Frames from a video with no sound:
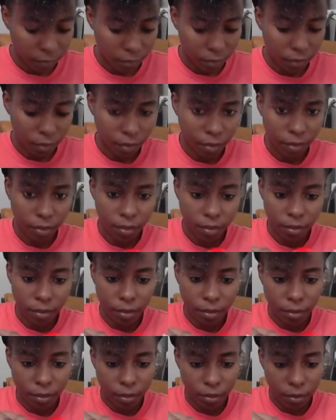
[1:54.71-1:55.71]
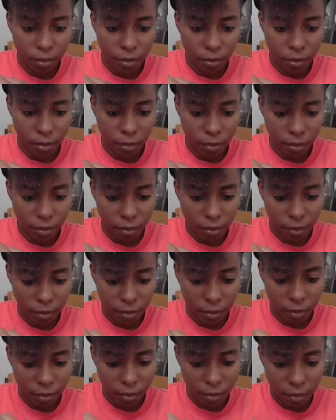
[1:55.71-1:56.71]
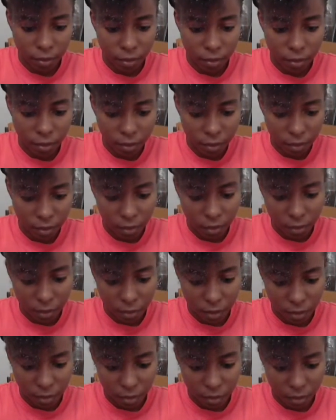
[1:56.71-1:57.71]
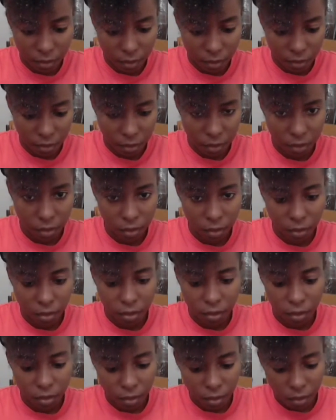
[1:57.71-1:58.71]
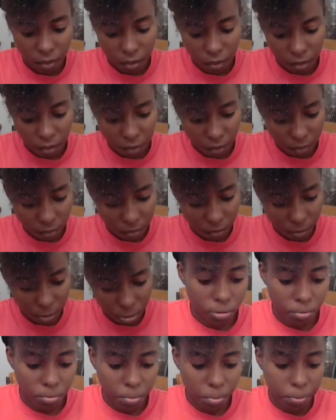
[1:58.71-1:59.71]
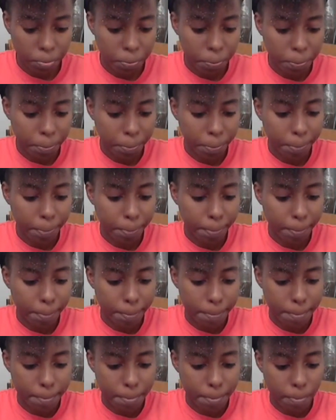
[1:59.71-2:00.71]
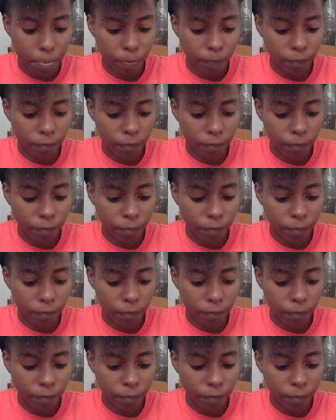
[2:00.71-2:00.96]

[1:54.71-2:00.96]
[no speech]